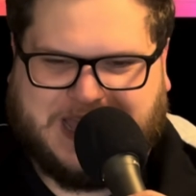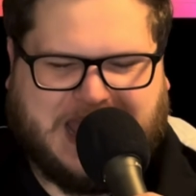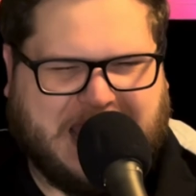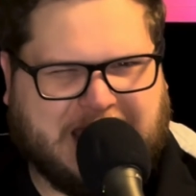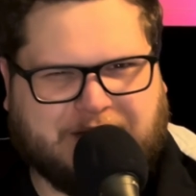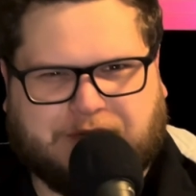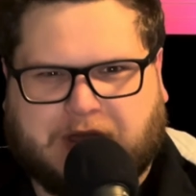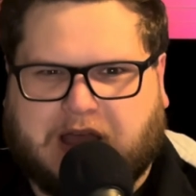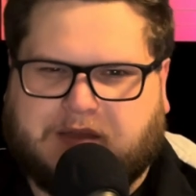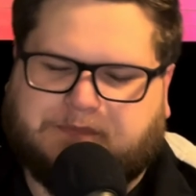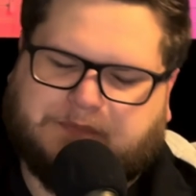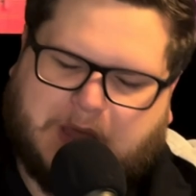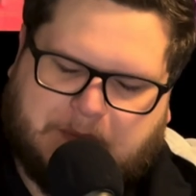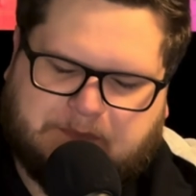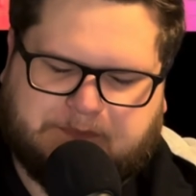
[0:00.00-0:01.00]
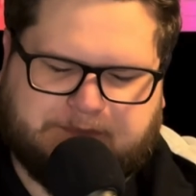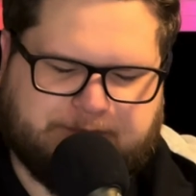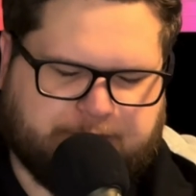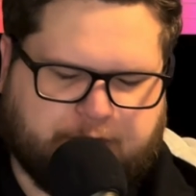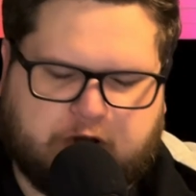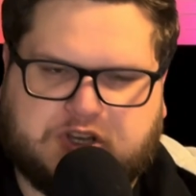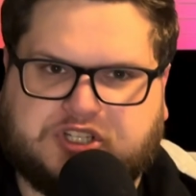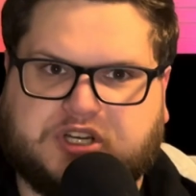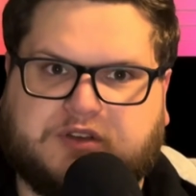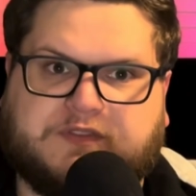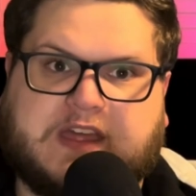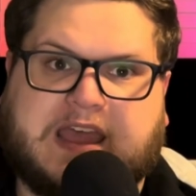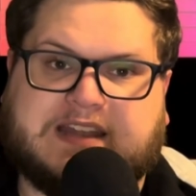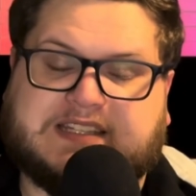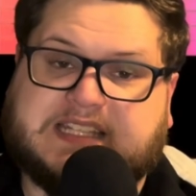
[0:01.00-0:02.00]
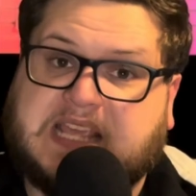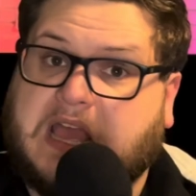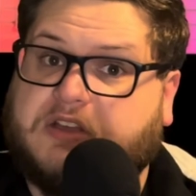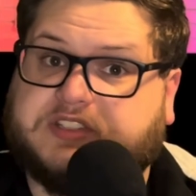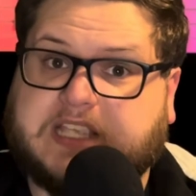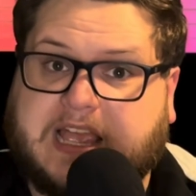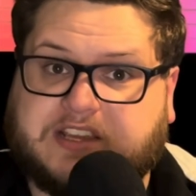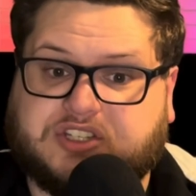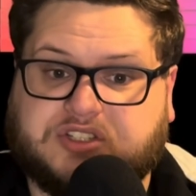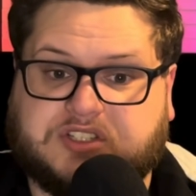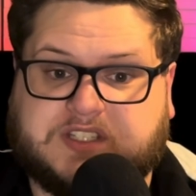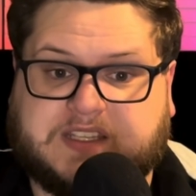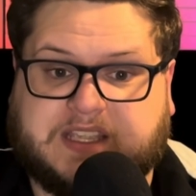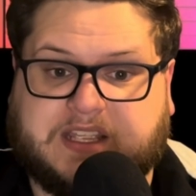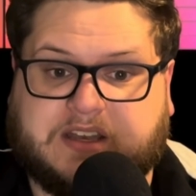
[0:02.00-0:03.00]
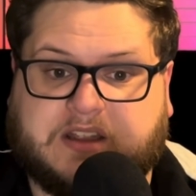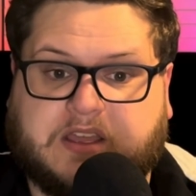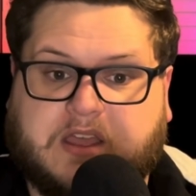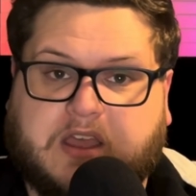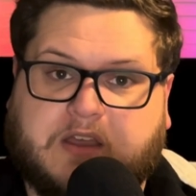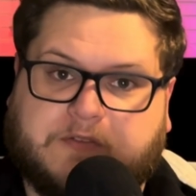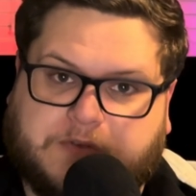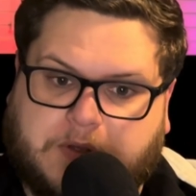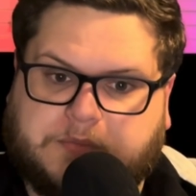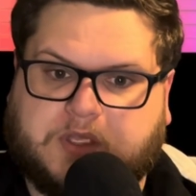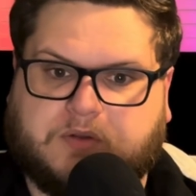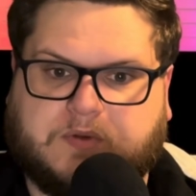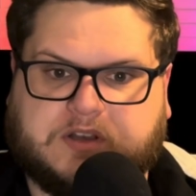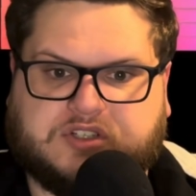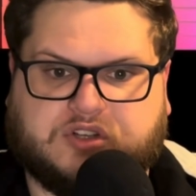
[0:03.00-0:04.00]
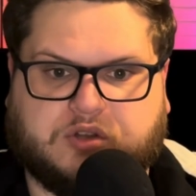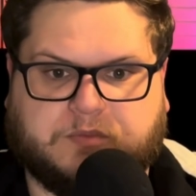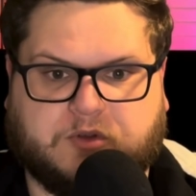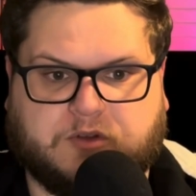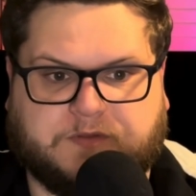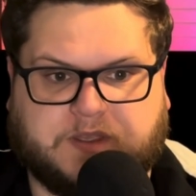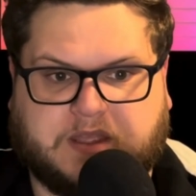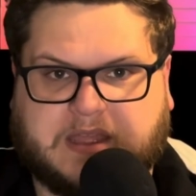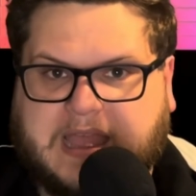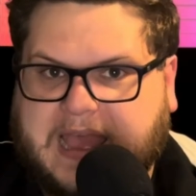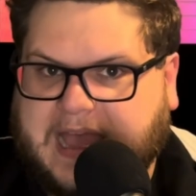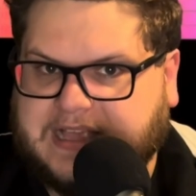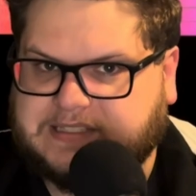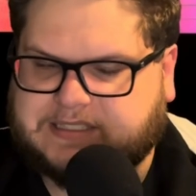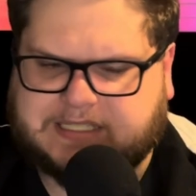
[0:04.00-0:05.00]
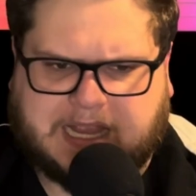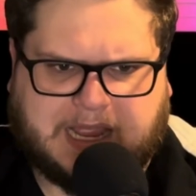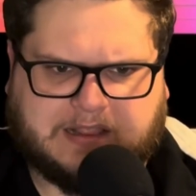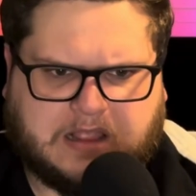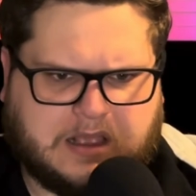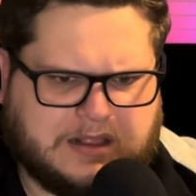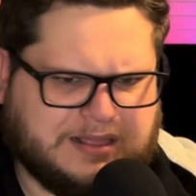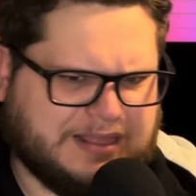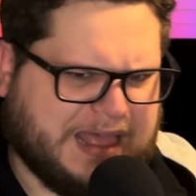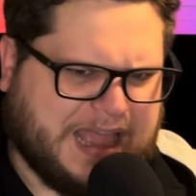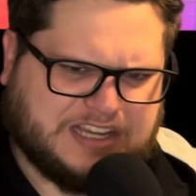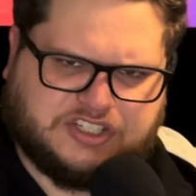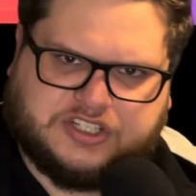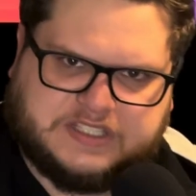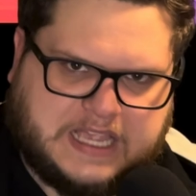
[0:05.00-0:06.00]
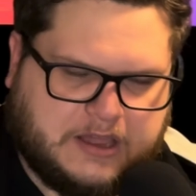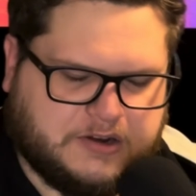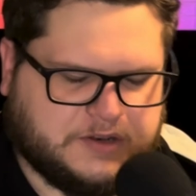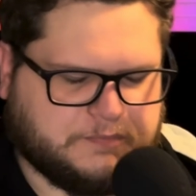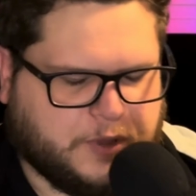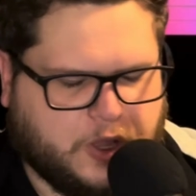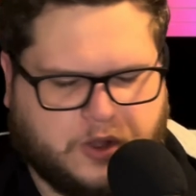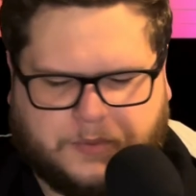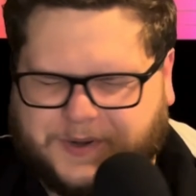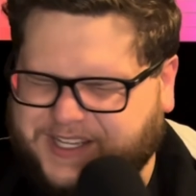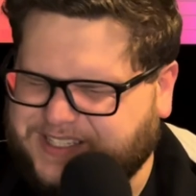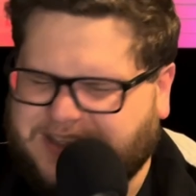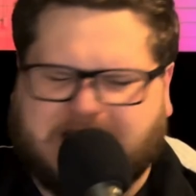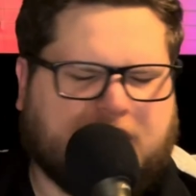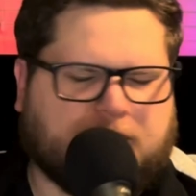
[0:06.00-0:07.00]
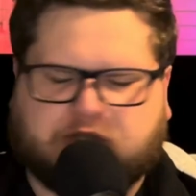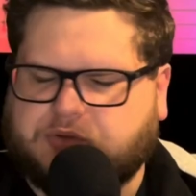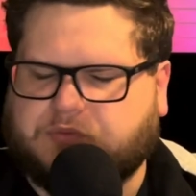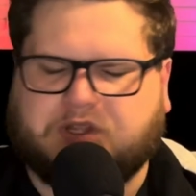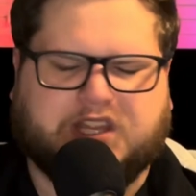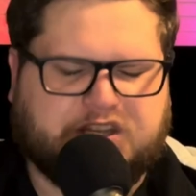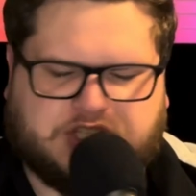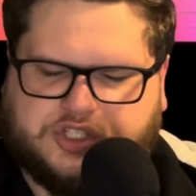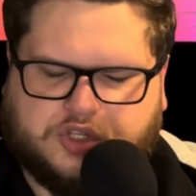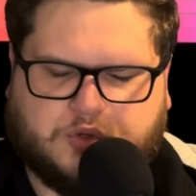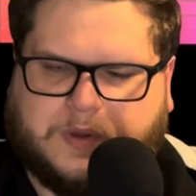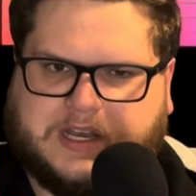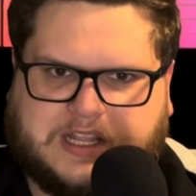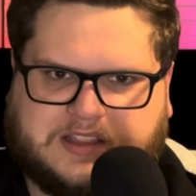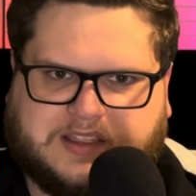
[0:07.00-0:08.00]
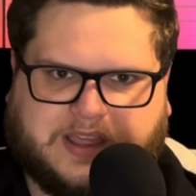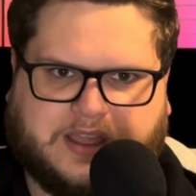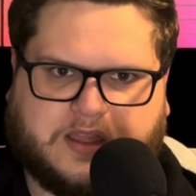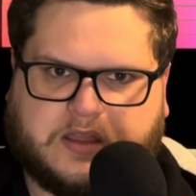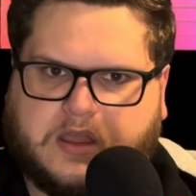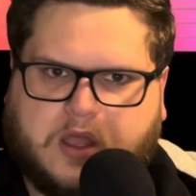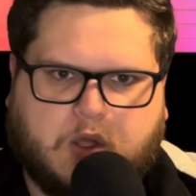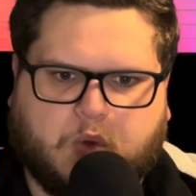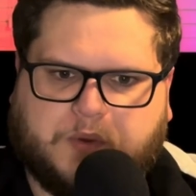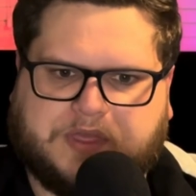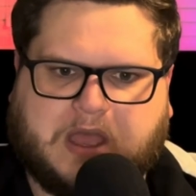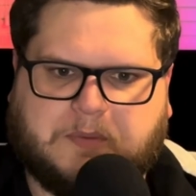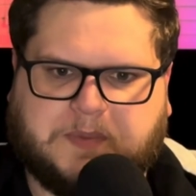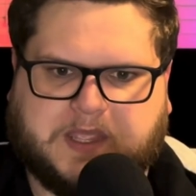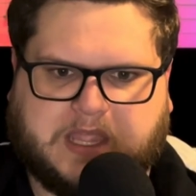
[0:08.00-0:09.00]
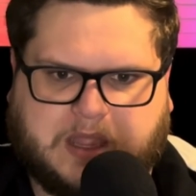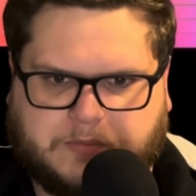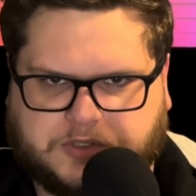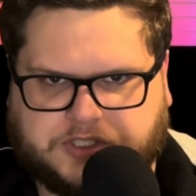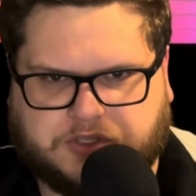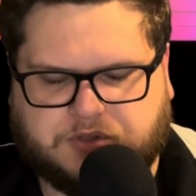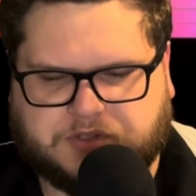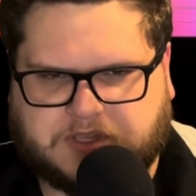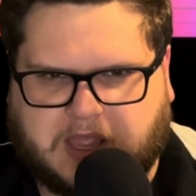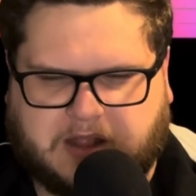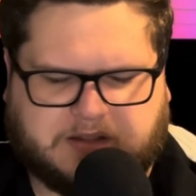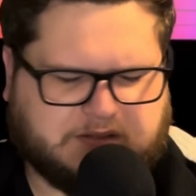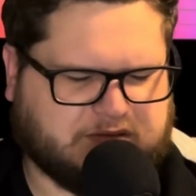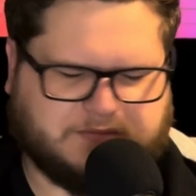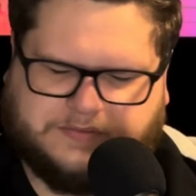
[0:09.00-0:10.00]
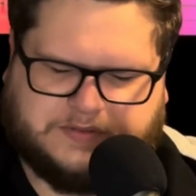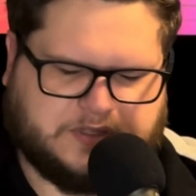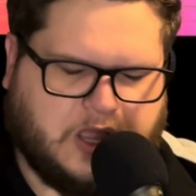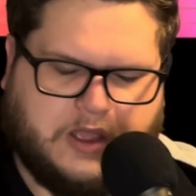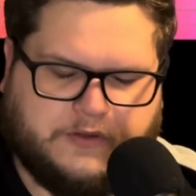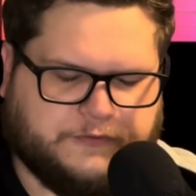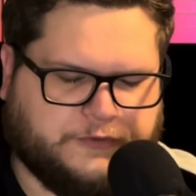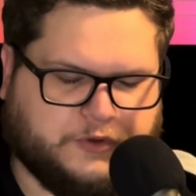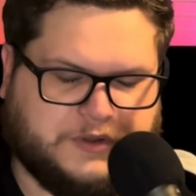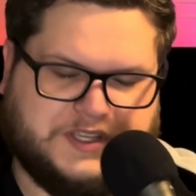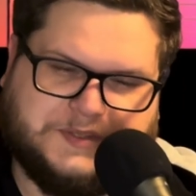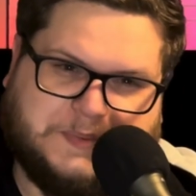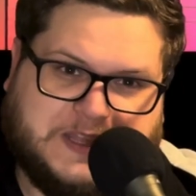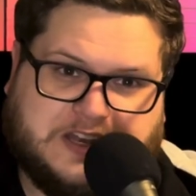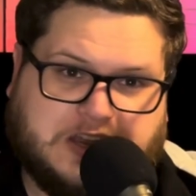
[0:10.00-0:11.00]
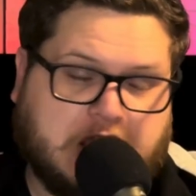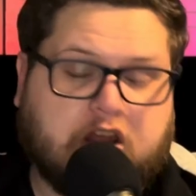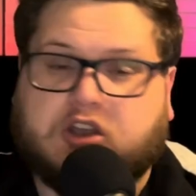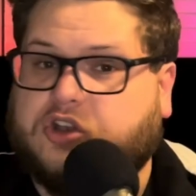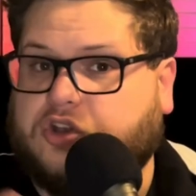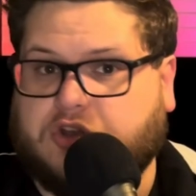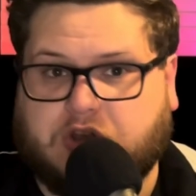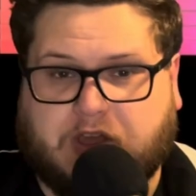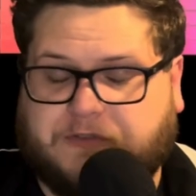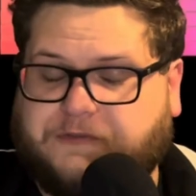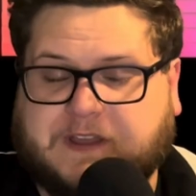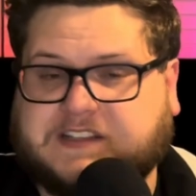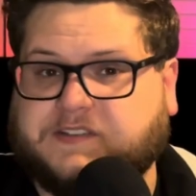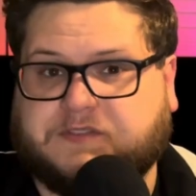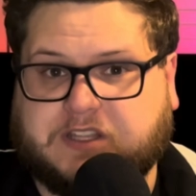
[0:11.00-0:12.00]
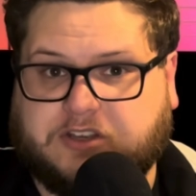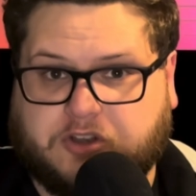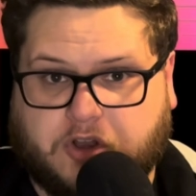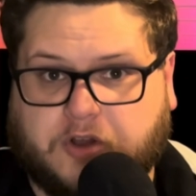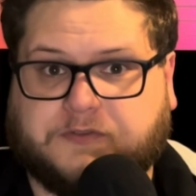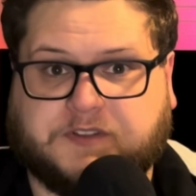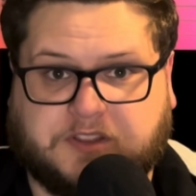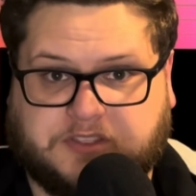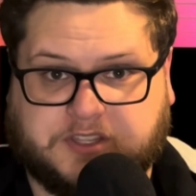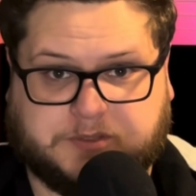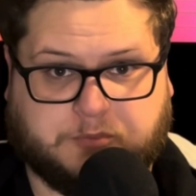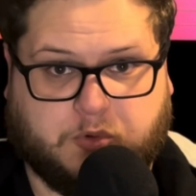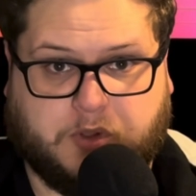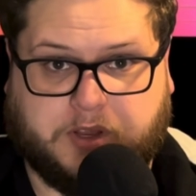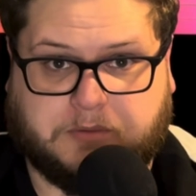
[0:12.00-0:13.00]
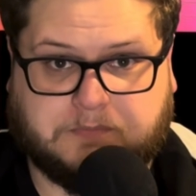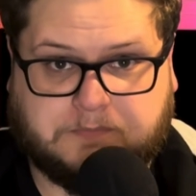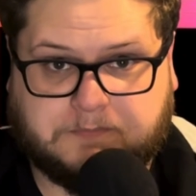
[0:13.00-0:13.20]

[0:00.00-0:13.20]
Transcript: have a version of that tea house action scene from the original movie as Tai Lung lashes out at Po, but he's unable to really do anything without being able to use kung fu. He's been effectively nerfed at this point.